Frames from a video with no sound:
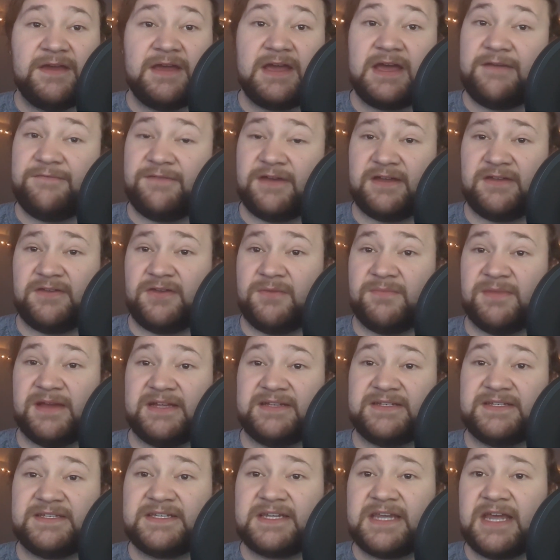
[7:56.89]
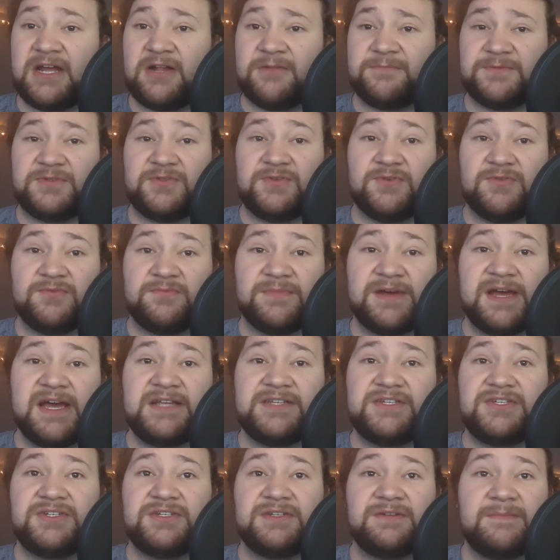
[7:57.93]
I value my scalp too
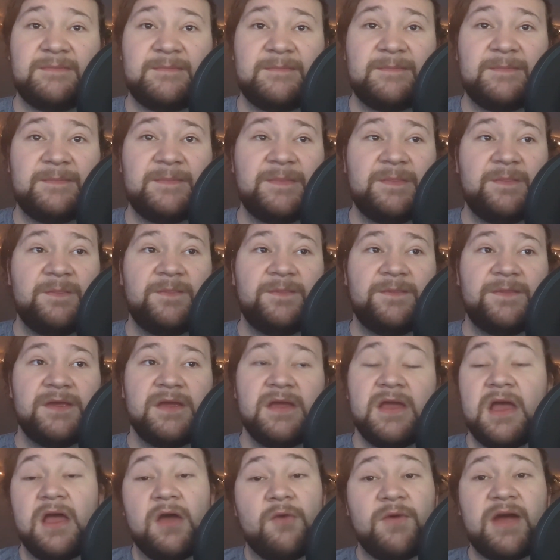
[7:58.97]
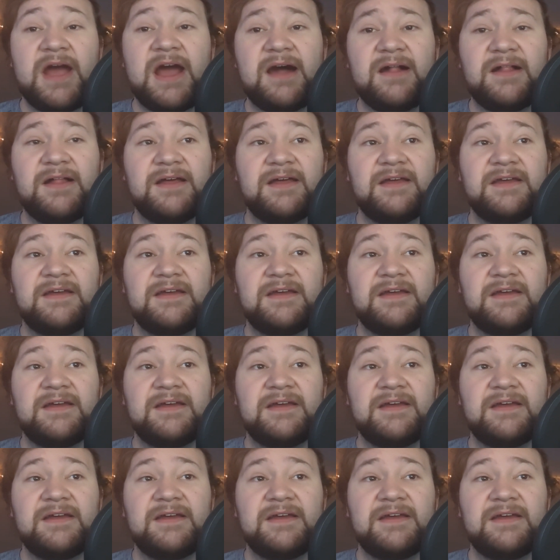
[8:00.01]
much." "Well,